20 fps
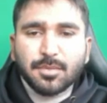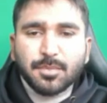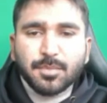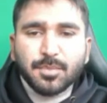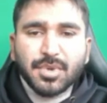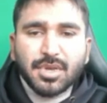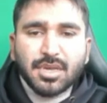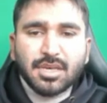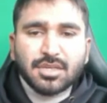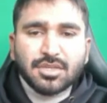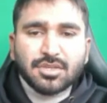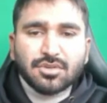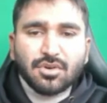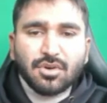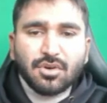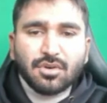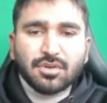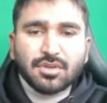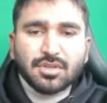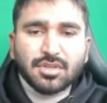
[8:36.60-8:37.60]
based
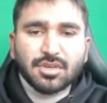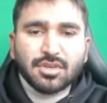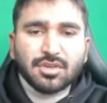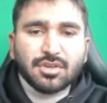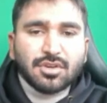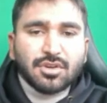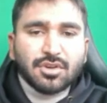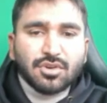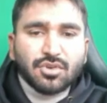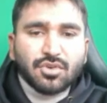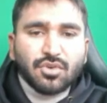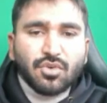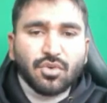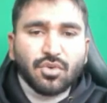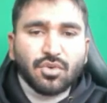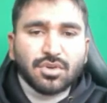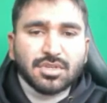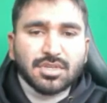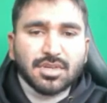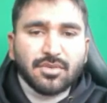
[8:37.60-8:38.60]
on the
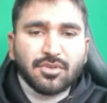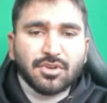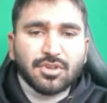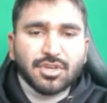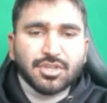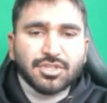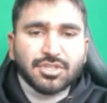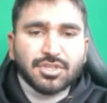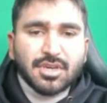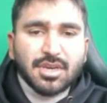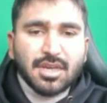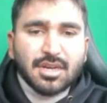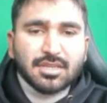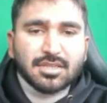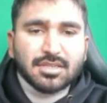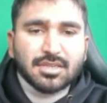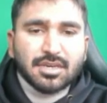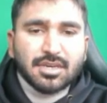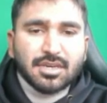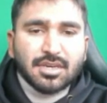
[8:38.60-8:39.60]
course
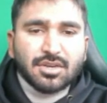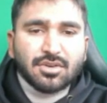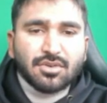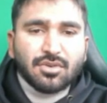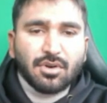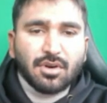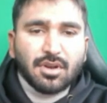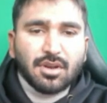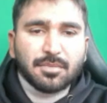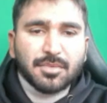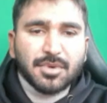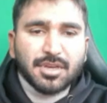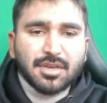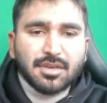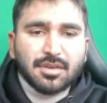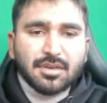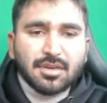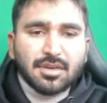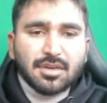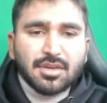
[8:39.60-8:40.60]
evaluations in column
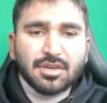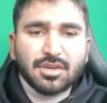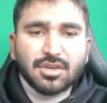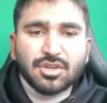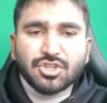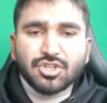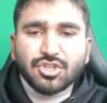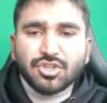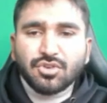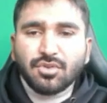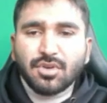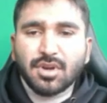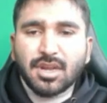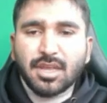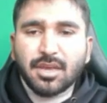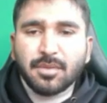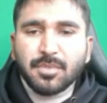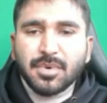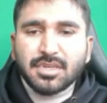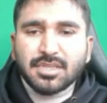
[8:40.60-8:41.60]
D. Ensure
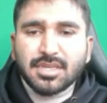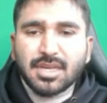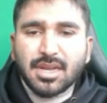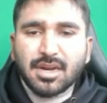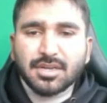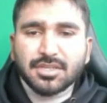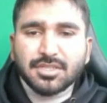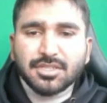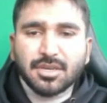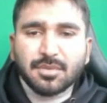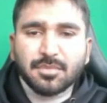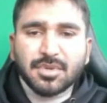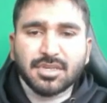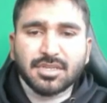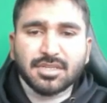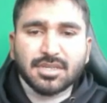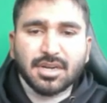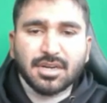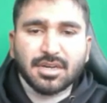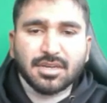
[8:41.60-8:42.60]
labels and summary
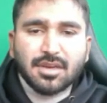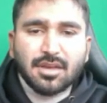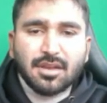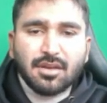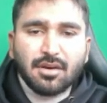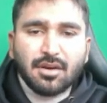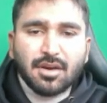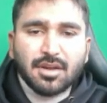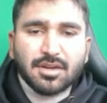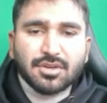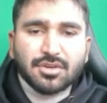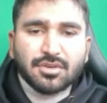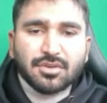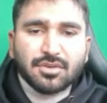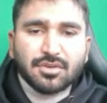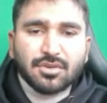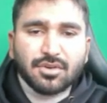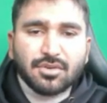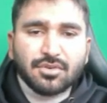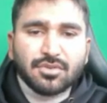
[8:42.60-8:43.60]
statistical are
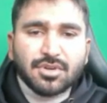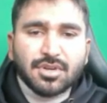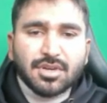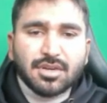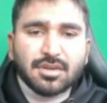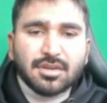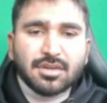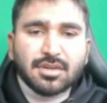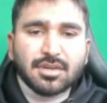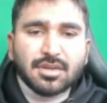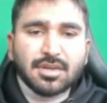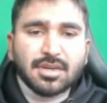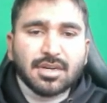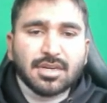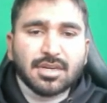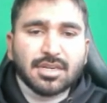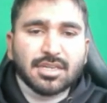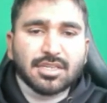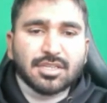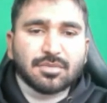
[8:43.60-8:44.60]
included.
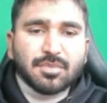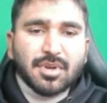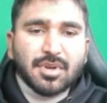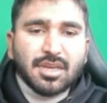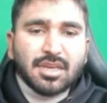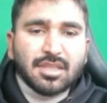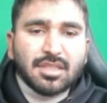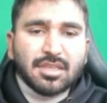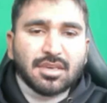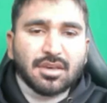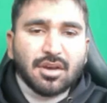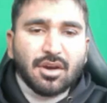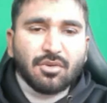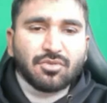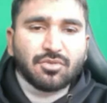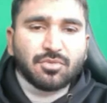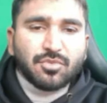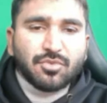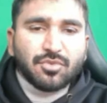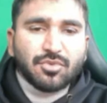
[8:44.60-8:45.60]
Display the
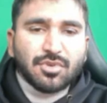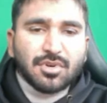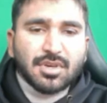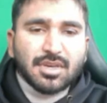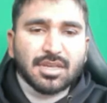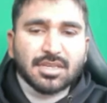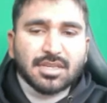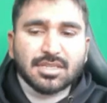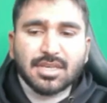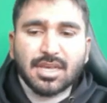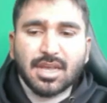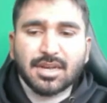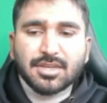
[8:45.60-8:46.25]
output in cell